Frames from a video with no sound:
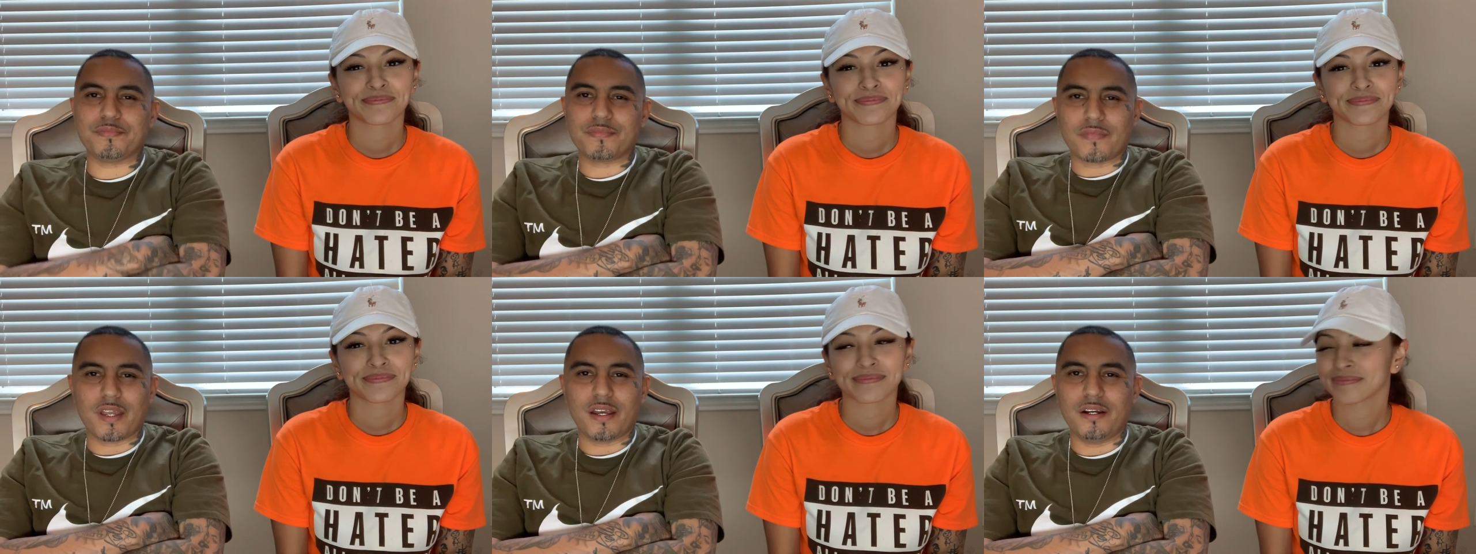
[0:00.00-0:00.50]

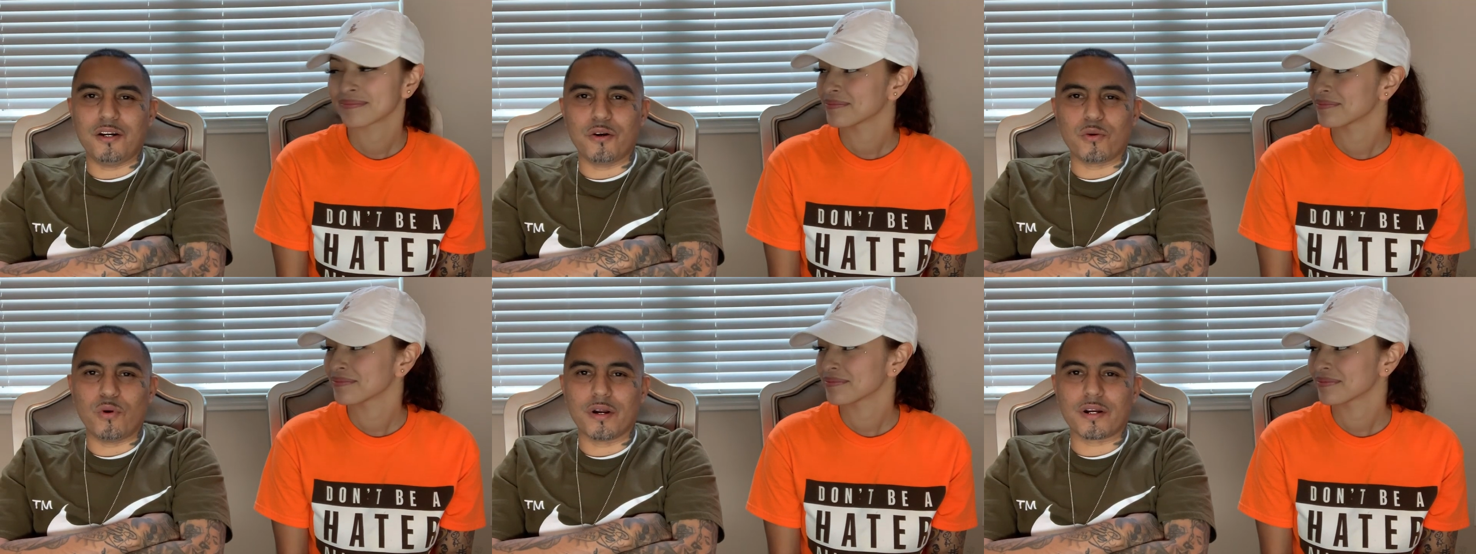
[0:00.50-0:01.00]
Speaker 1: them go to
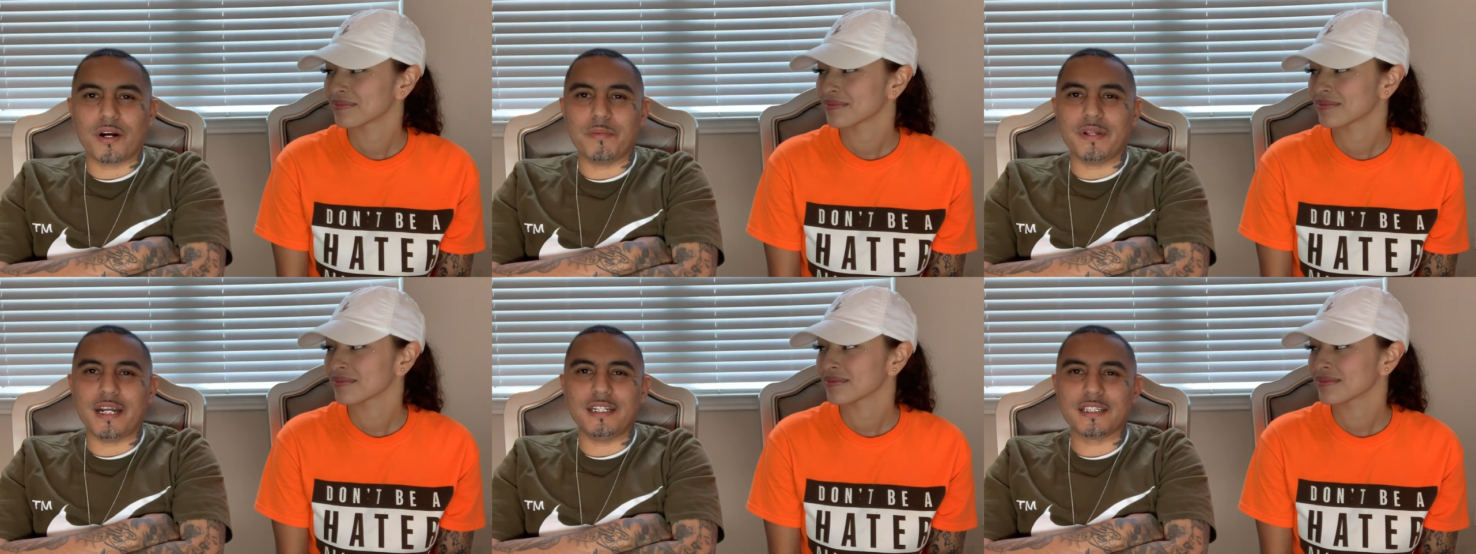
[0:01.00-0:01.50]
work on me.
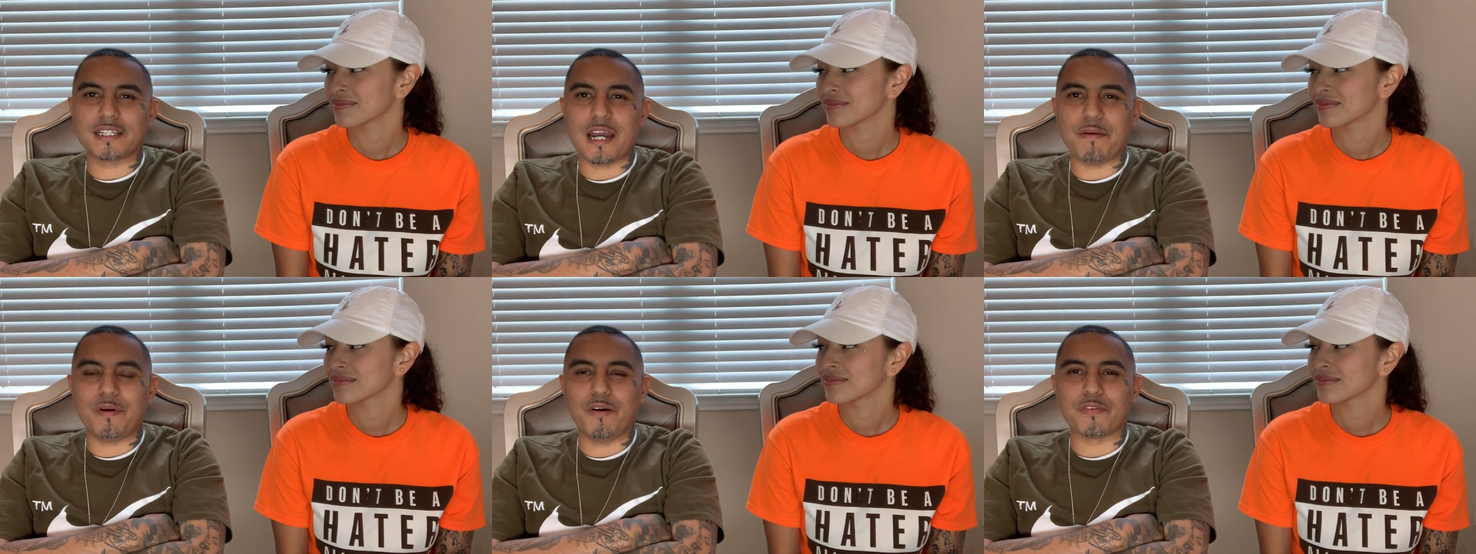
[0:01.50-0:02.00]
They just came
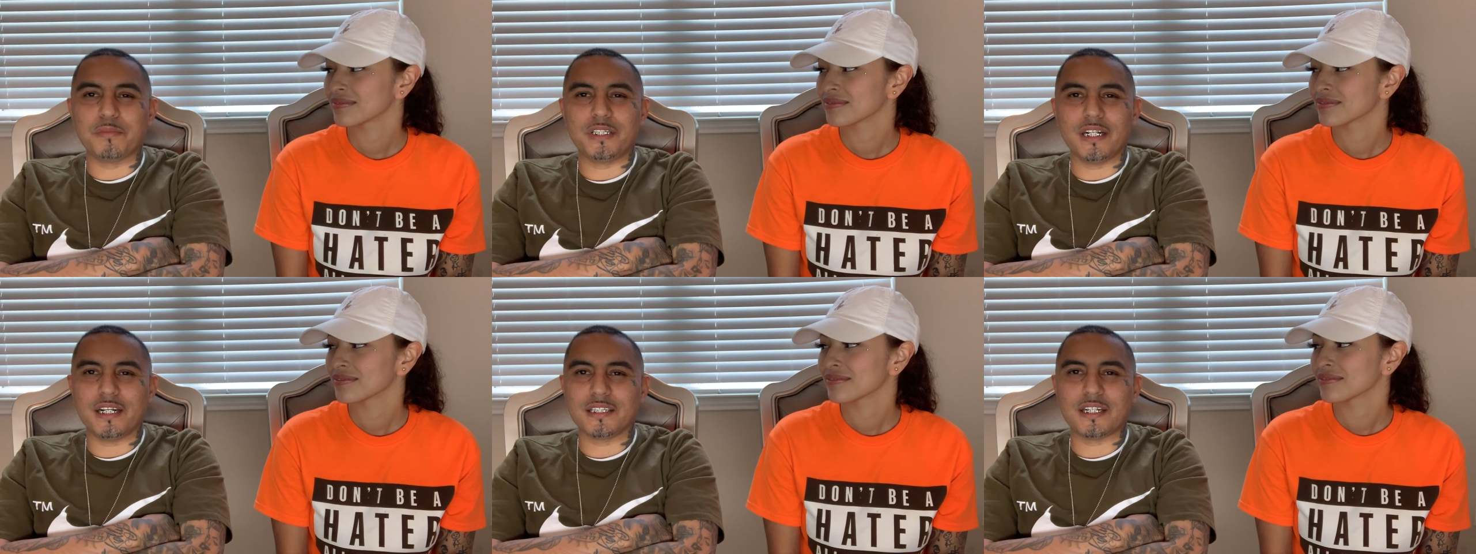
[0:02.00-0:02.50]
home from
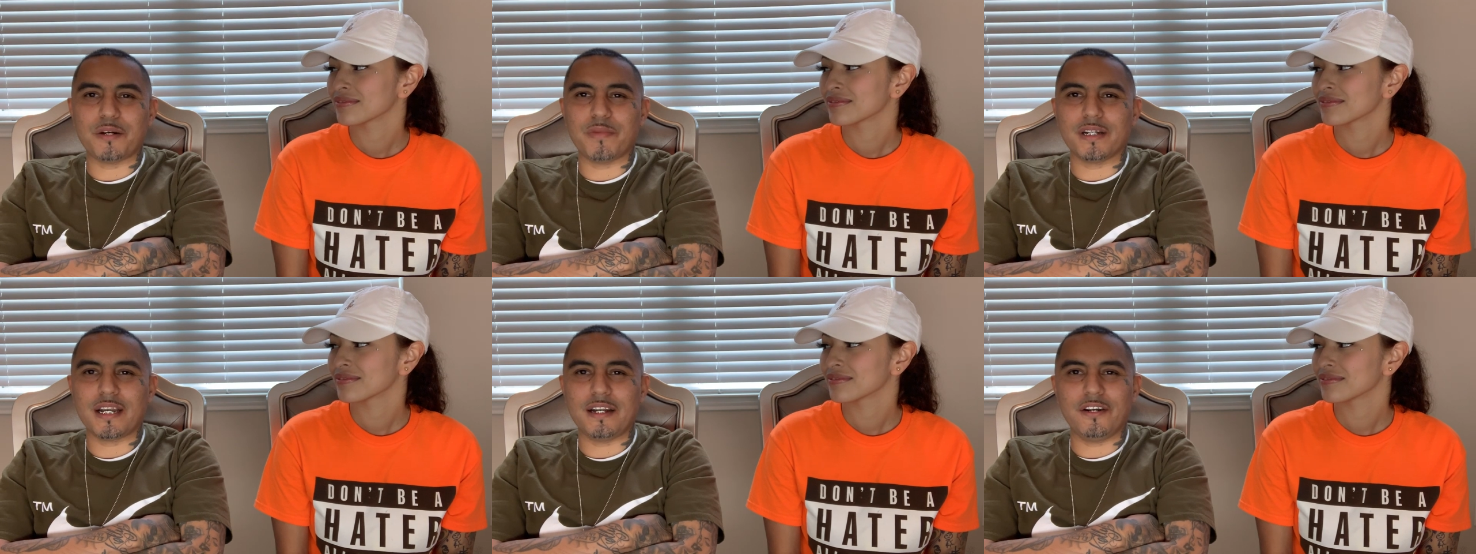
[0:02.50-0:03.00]
jail talking
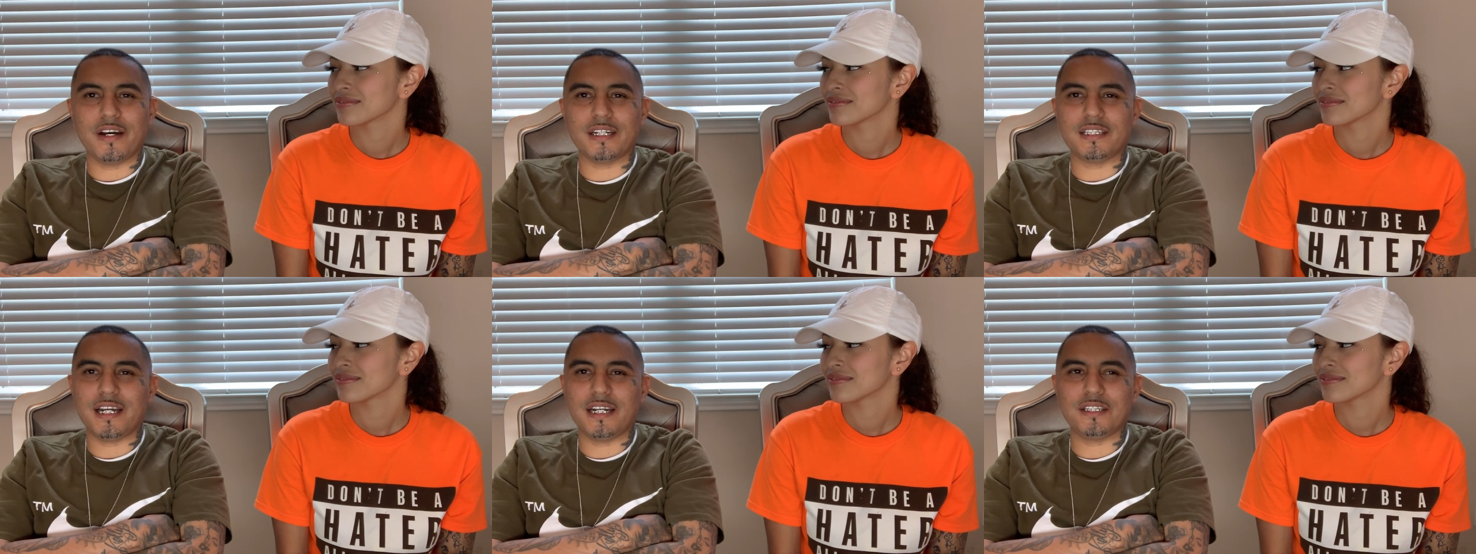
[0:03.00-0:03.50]
about they know how to
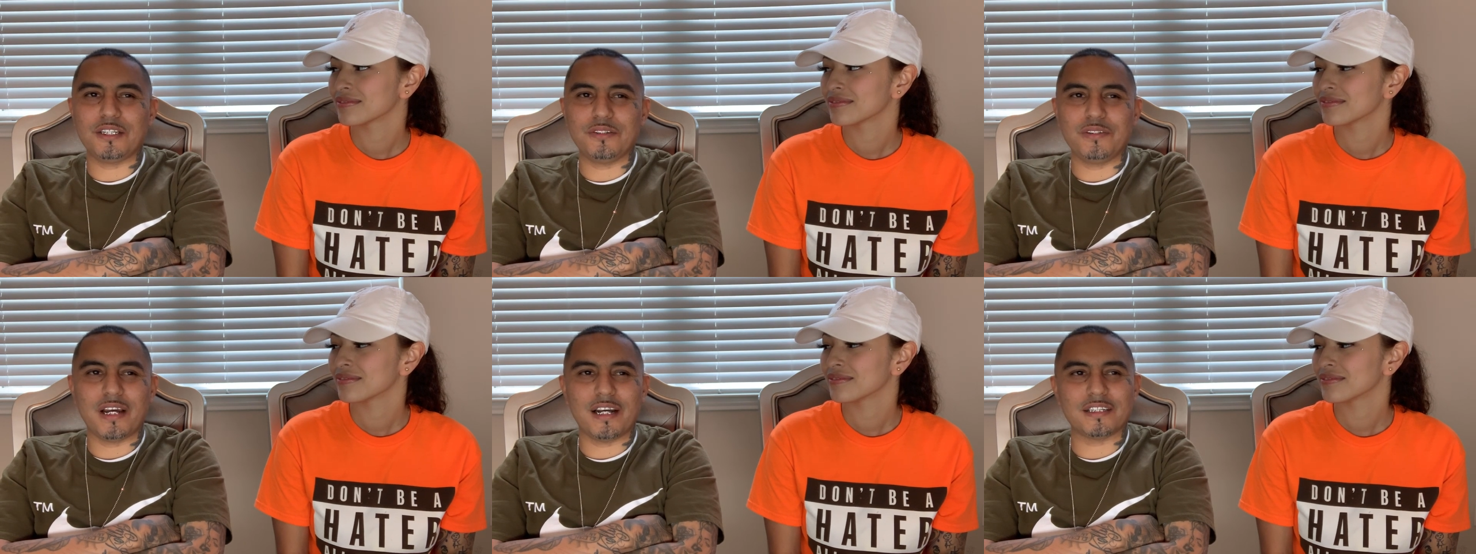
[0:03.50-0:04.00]
tattoo
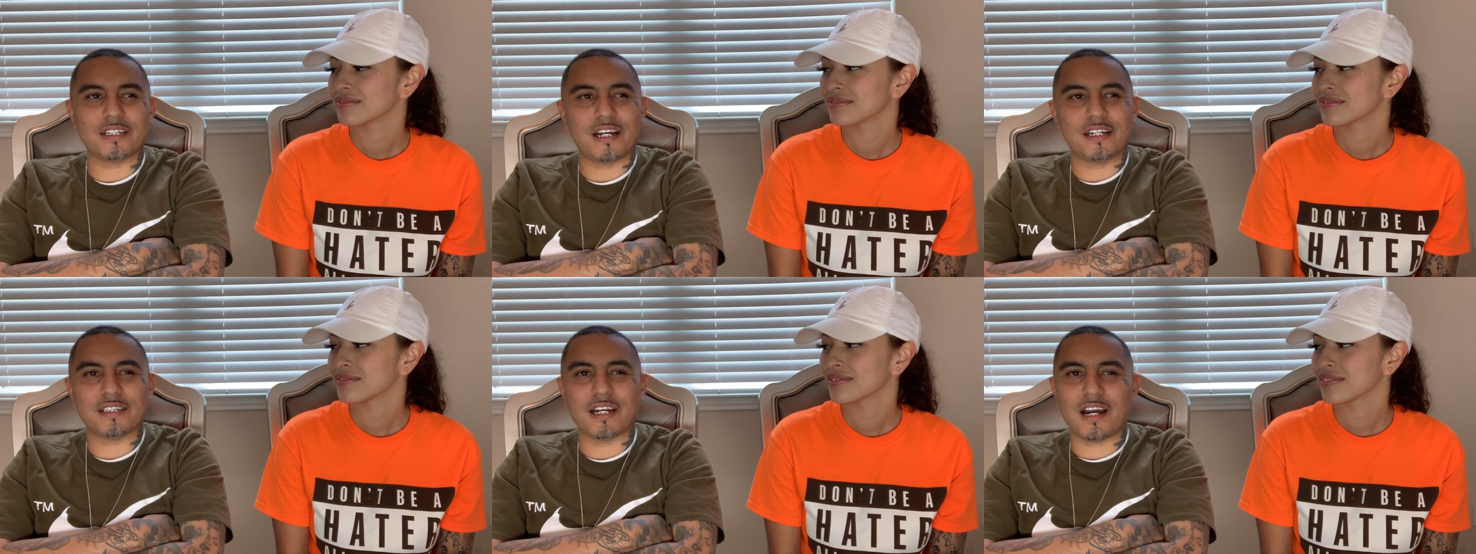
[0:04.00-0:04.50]
now, so I
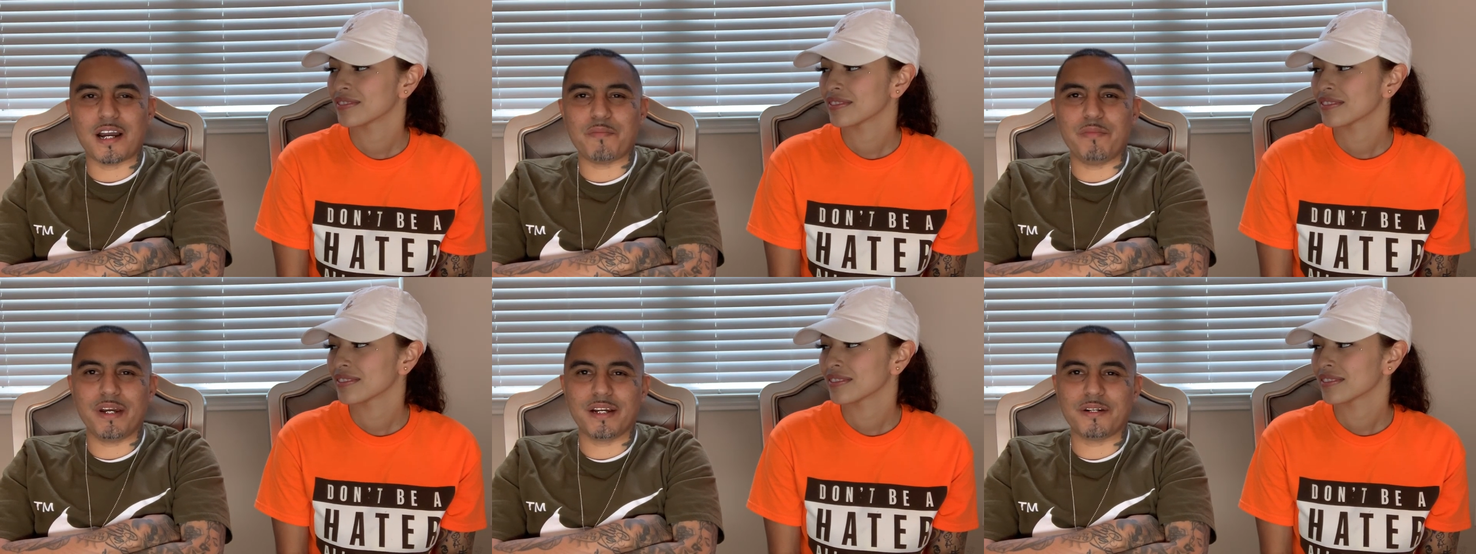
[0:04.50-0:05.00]
was like, all right,
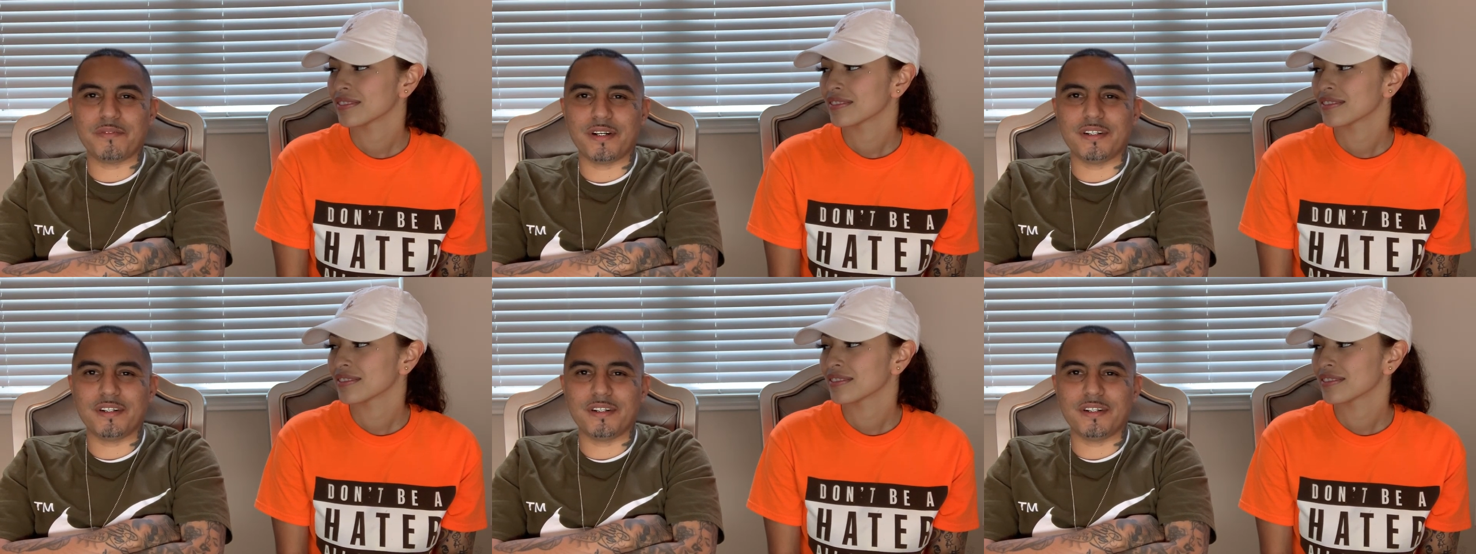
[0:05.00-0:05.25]
bet, come